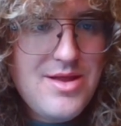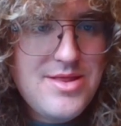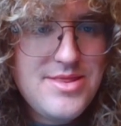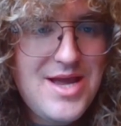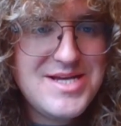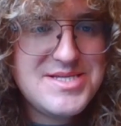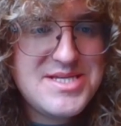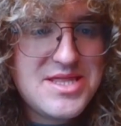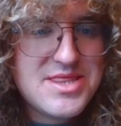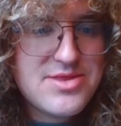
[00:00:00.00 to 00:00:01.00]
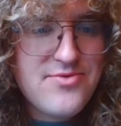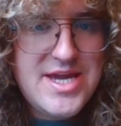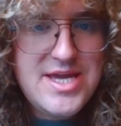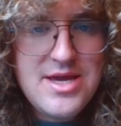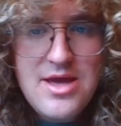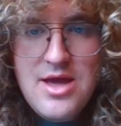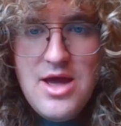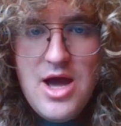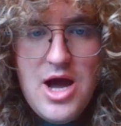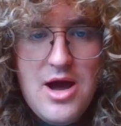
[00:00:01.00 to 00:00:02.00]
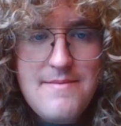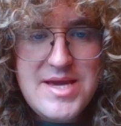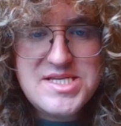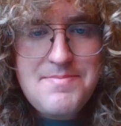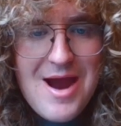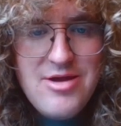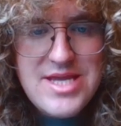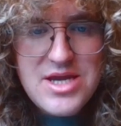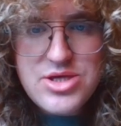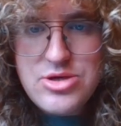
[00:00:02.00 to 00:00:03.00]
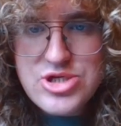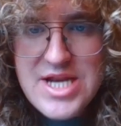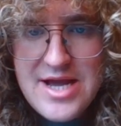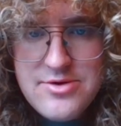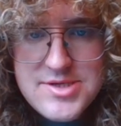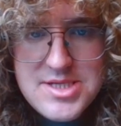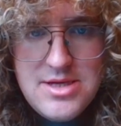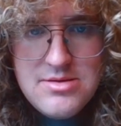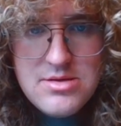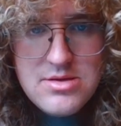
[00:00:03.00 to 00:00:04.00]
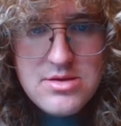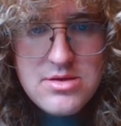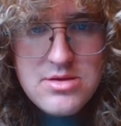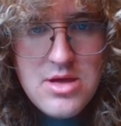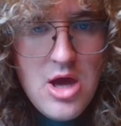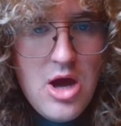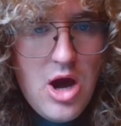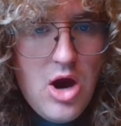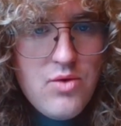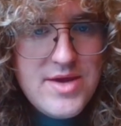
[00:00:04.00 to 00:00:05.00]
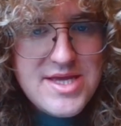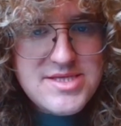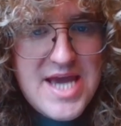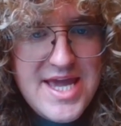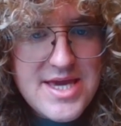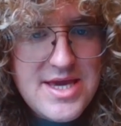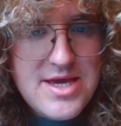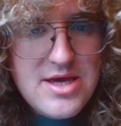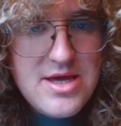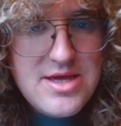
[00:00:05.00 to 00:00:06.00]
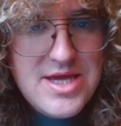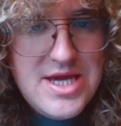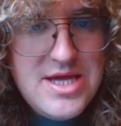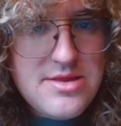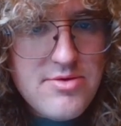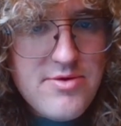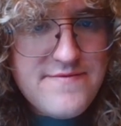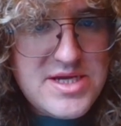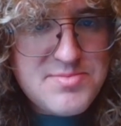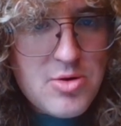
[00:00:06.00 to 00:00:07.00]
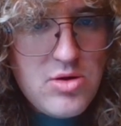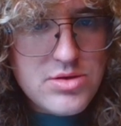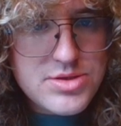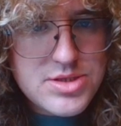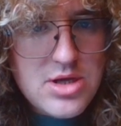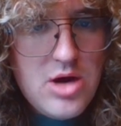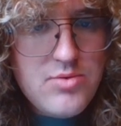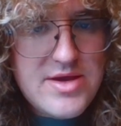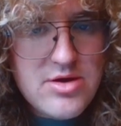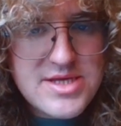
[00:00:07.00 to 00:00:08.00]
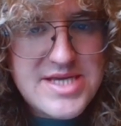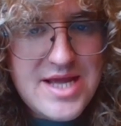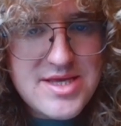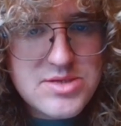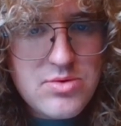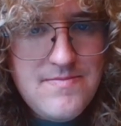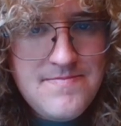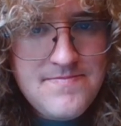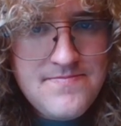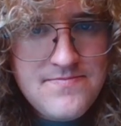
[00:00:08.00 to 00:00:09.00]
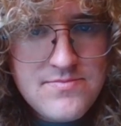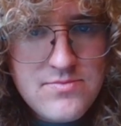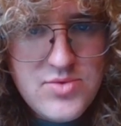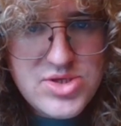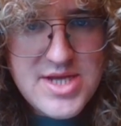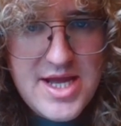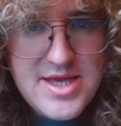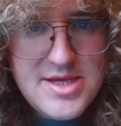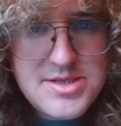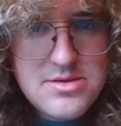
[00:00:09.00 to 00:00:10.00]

Knight c3 is apparently a huge inaccuracy. Oh, we can take either of these pawns. Oh, we got to take this one. We just take this.